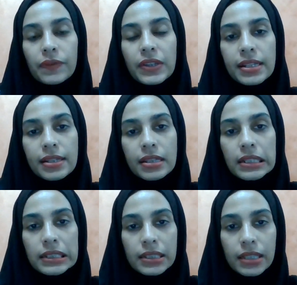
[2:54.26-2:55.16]
this is
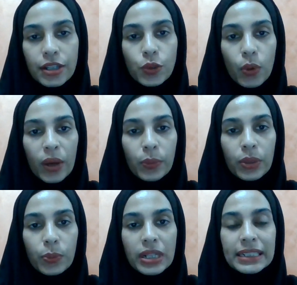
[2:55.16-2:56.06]
the stage where
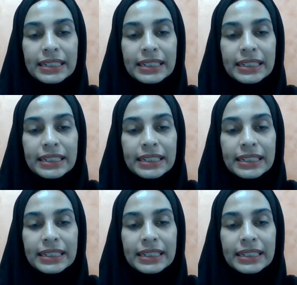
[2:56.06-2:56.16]
we will